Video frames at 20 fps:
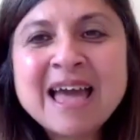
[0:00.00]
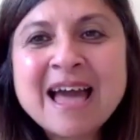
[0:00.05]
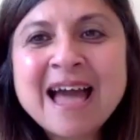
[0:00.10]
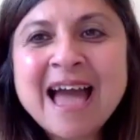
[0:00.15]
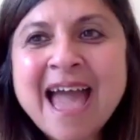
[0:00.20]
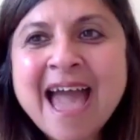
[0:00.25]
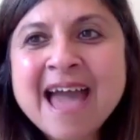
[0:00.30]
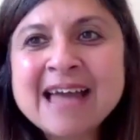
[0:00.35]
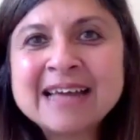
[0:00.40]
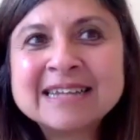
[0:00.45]

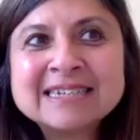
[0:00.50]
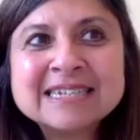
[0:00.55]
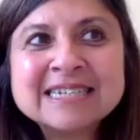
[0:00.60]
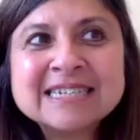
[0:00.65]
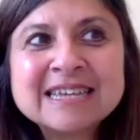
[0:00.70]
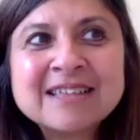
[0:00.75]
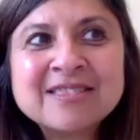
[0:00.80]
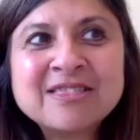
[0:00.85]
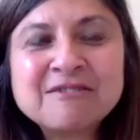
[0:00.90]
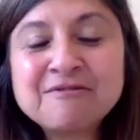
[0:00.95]
And
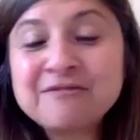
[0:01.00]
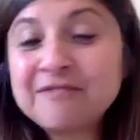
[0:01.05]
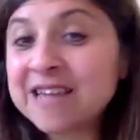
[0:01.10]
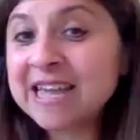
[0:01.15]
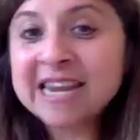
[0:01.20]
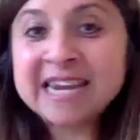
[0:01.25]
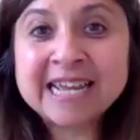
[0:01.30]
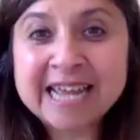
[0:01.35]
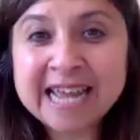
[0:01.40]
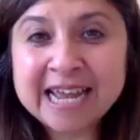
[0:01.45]
the
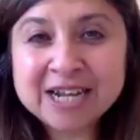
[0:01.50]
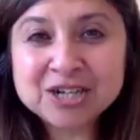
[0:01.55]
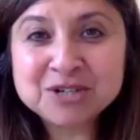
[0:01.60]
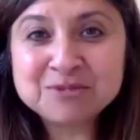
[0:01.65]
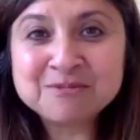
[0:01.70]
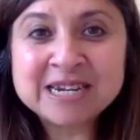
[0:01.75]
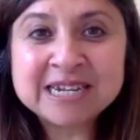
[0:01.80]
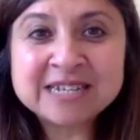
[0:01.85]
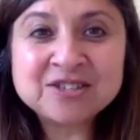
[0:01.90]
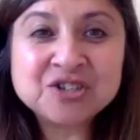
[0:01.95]
fan
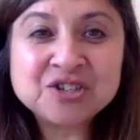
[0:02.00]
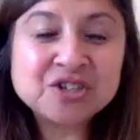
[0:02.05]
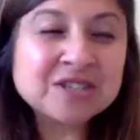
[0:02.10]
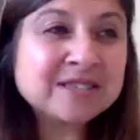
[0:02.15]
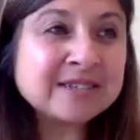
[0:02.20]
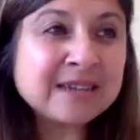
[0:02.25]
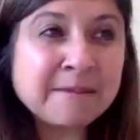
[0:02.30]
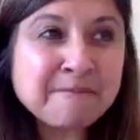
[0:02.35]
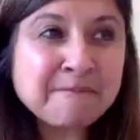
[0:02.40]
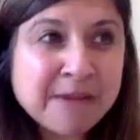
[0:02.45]
engagement is
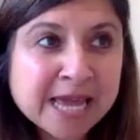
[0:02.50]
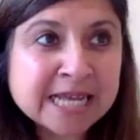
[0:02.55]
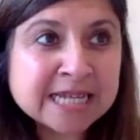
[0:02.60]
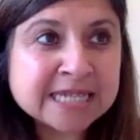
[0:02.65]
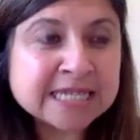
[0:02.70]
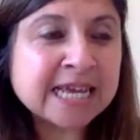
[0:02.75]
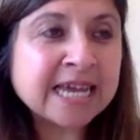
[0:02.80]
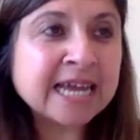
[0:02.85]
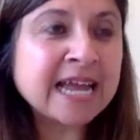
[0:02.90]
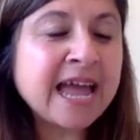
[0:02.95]
just
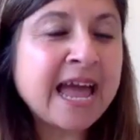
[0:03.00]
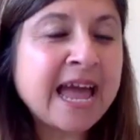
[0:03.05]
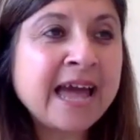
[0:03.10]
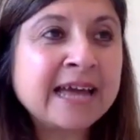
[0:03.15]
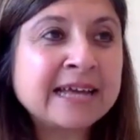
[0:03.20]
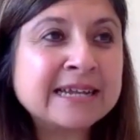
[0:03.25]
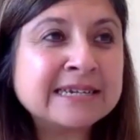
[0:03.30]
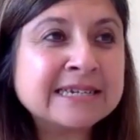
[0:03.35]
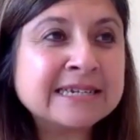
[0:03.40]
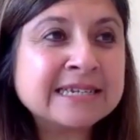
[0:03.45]
amazing.
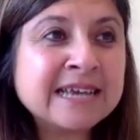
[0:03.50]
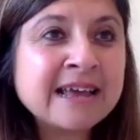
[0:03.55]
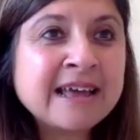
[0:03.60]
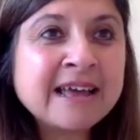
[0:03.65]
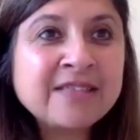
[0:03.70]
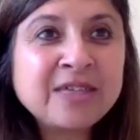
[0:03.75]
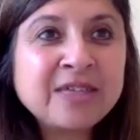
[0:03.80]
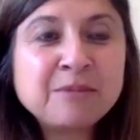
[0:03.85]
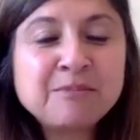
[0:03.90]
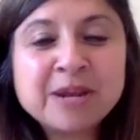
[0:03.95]
And
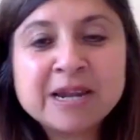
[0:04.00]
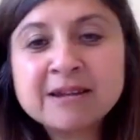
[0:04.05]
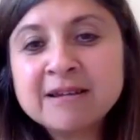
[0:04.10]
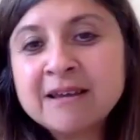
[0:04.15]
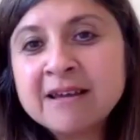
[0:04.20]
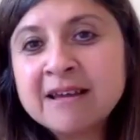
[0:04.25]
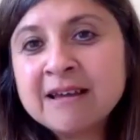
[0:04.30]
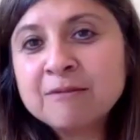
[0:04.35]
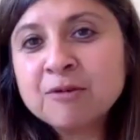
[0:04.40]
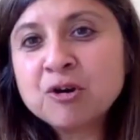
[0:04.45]
they've been
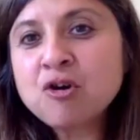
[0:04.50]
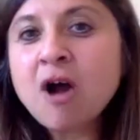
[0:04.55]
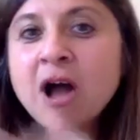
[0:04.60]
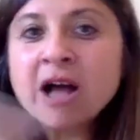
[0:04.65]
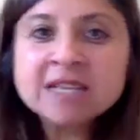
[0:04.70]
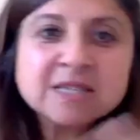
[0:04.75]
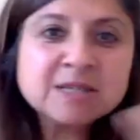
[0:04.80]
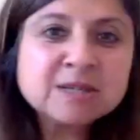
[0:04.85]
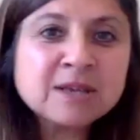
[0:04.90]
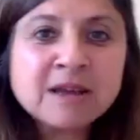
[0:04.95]

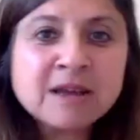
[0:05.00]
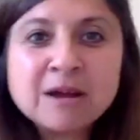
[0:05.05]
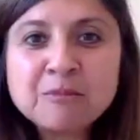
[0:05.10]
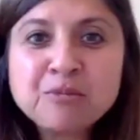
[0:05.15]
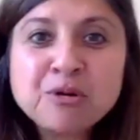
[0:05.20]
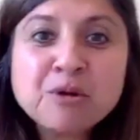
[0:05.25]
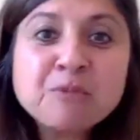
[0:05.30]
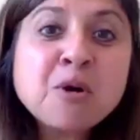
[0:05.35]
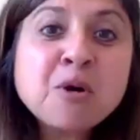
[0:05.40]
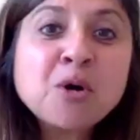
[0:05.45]
cross
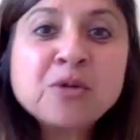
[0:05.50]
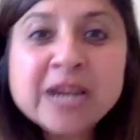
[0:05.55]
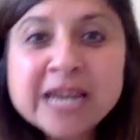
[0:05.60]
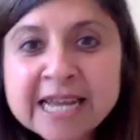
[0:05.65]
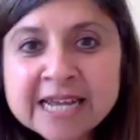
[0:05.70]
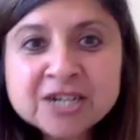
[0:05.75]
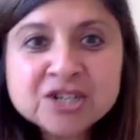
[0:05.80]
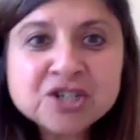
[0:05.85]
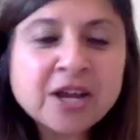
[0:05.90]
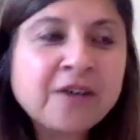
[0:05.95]
promoting
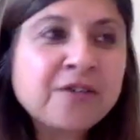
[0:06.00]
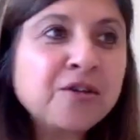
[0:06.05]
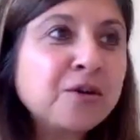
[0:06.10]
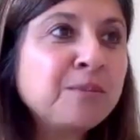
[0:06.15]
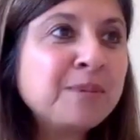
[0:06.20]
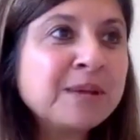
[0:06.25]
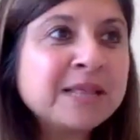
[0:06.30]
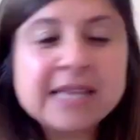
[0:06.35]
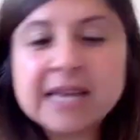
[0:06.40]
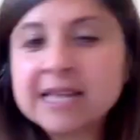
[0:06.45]
each other,
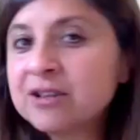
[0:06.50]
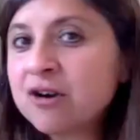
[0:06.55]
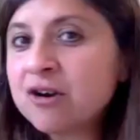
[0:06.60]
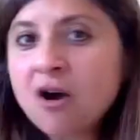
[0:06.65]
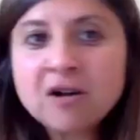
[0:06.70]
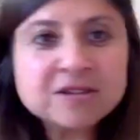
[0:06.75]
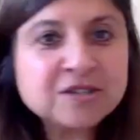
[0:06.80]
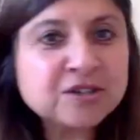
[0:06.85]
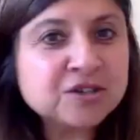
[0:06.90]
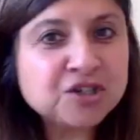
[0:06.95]
but then they're
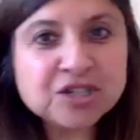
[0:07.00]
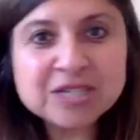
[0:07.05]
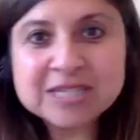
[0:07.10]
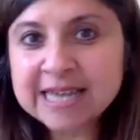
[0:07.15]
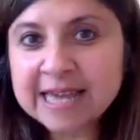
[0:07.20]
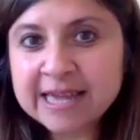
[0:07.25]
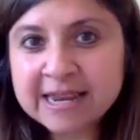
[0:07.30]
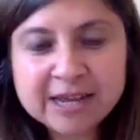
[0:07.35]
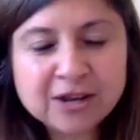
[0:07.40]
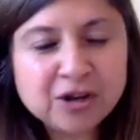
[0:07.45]
also just
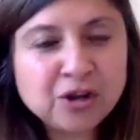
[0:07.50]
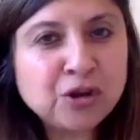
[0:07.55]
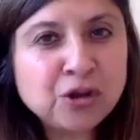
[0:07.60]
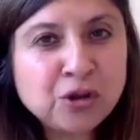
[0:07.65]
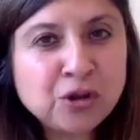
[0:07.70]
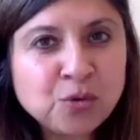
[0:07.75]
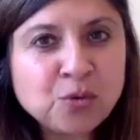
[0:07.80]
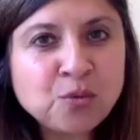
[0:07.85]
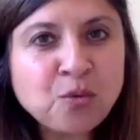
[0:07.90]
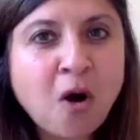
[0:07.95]
getting
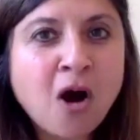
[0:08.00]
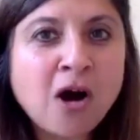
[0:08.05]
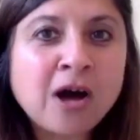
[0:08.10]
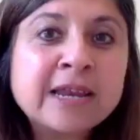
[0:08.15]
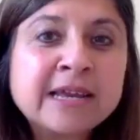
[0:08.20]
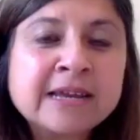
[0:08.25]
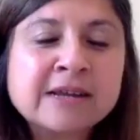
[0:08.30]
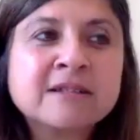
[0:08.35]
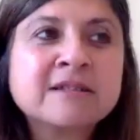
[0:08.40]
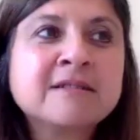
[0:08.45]
new
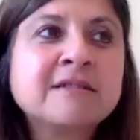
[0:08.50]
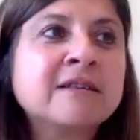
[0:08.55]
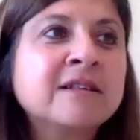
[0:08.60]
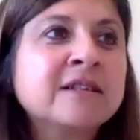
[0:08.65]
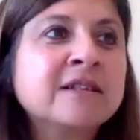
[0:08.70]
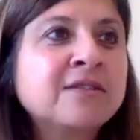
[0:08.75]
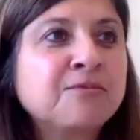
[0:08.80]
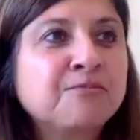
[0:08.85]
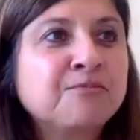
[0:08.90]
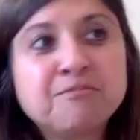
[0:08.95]

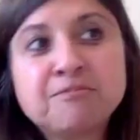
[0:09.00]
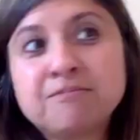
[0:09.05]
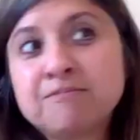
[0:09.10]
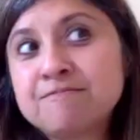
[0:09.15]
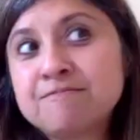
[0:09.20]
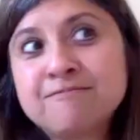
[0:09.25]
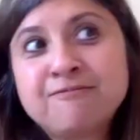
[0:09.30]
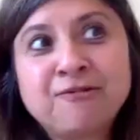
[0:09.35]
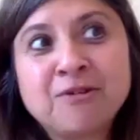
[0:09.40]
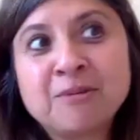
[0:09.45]
audiences
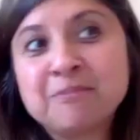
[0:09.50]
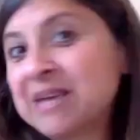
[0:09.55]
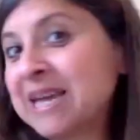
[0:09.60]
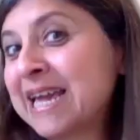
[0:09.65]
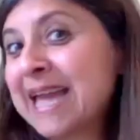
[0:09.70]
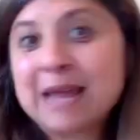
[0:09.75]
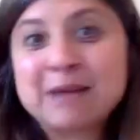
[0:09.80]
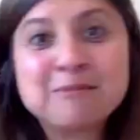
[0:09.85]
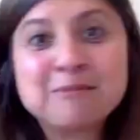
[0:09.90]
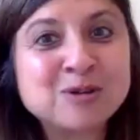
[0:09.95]
from the
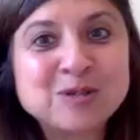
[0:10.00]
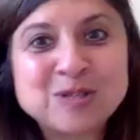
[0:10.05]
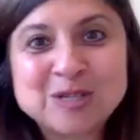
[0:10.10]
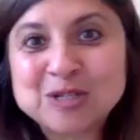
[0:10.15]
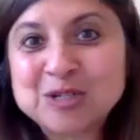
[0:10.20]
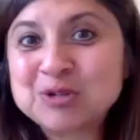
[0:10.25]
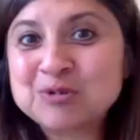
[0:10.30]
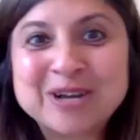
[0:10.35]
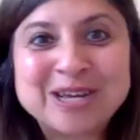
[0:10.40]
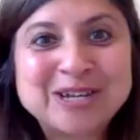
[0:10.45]
gamers
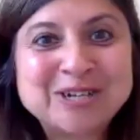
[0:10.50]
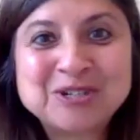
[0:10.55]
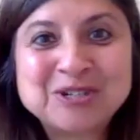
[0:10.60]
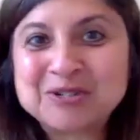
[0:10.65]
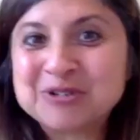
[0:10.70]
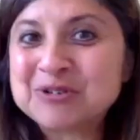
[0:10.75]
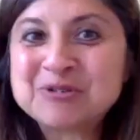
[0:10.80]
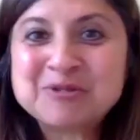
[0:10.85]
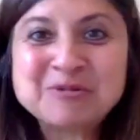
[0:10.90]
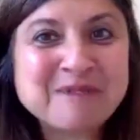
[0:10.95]
at Twitch
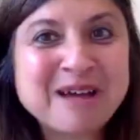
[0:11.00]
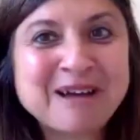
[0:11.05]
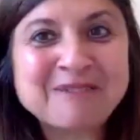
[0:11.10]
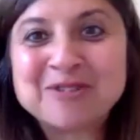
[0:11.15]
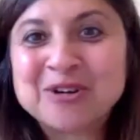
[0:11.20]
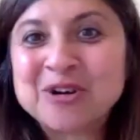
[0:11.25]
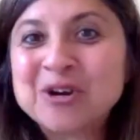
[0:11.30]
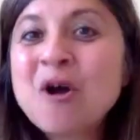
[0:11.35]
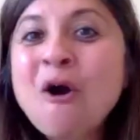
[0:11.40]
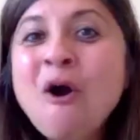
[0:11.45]
or
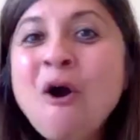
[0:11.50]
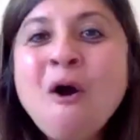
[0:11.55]
whomever